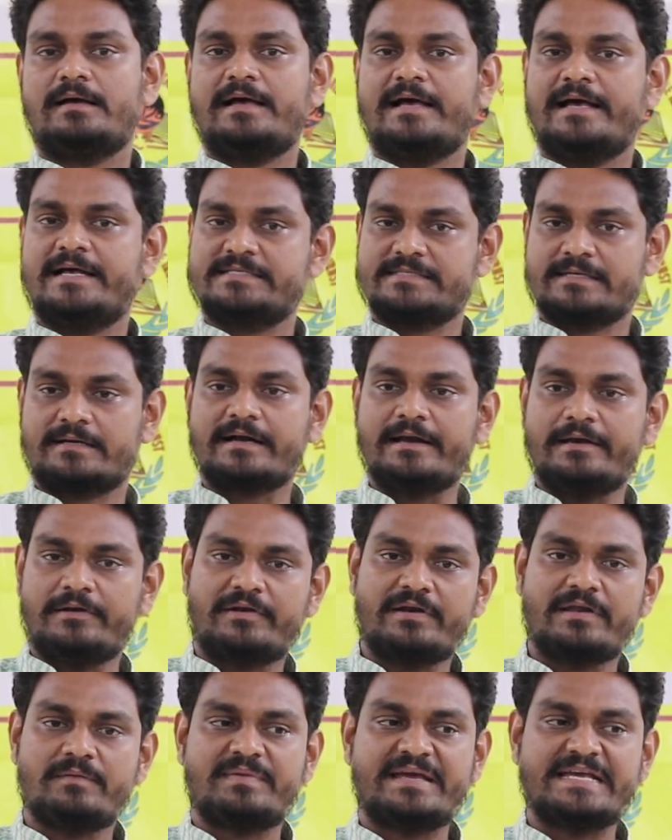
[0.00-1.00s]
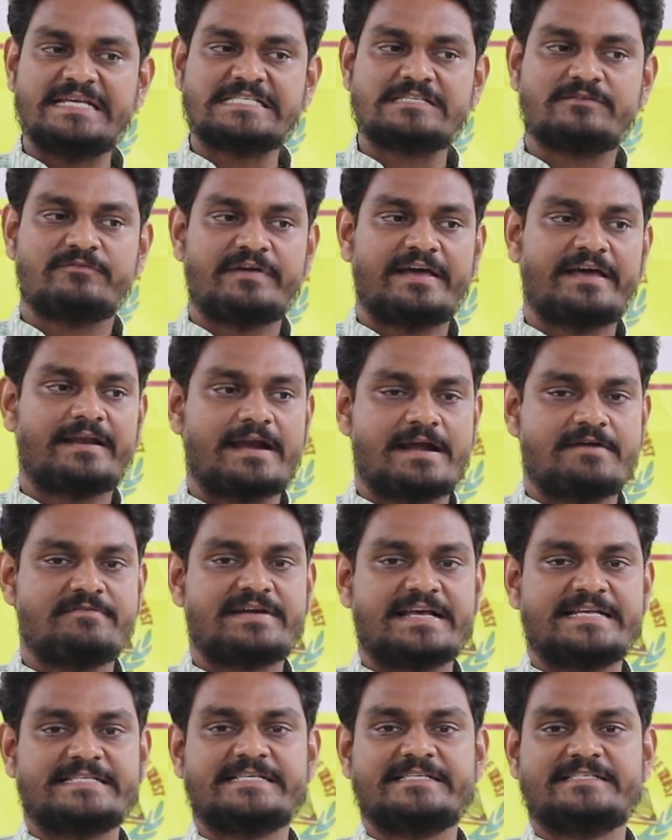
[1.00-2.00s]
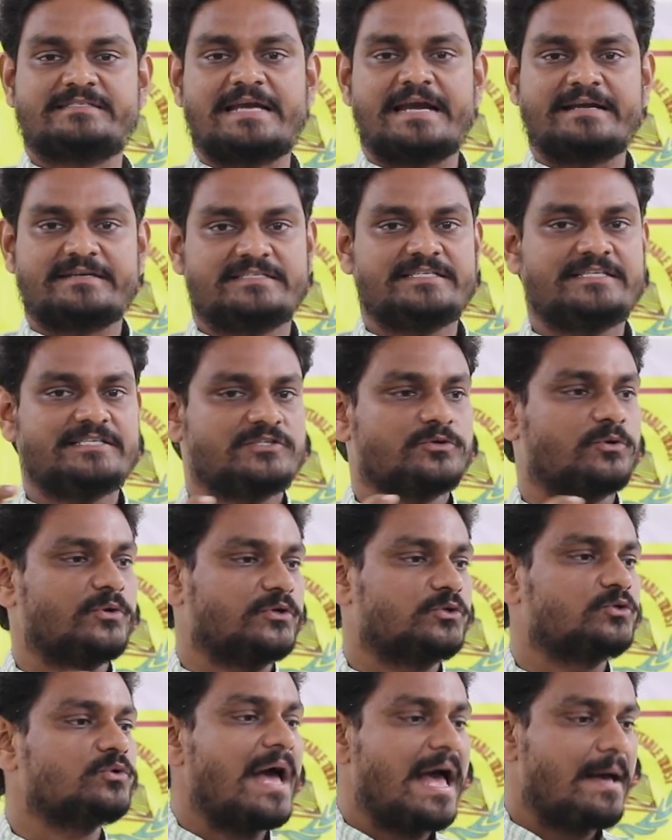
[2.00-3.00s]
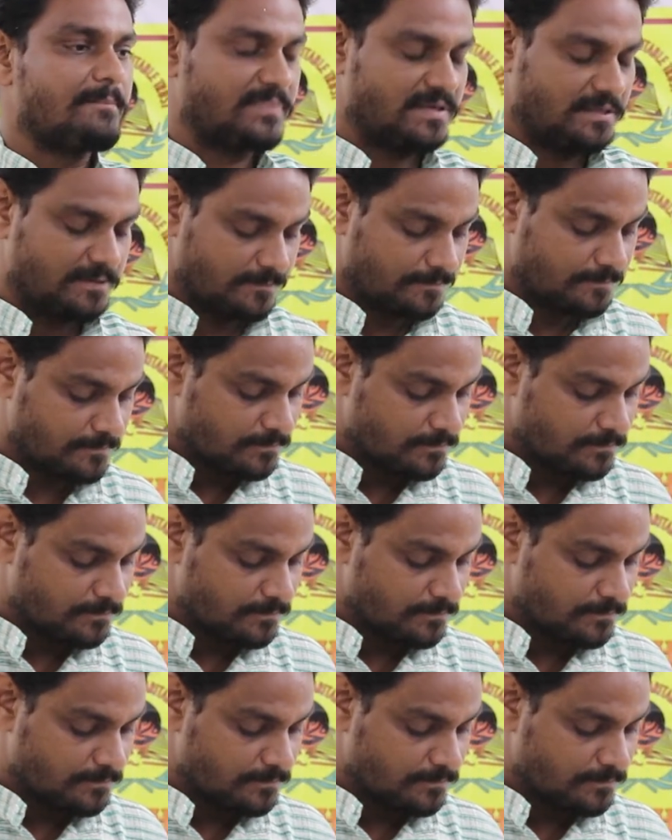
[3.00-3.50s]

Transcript: as a country base where advertising strategy is going to happen.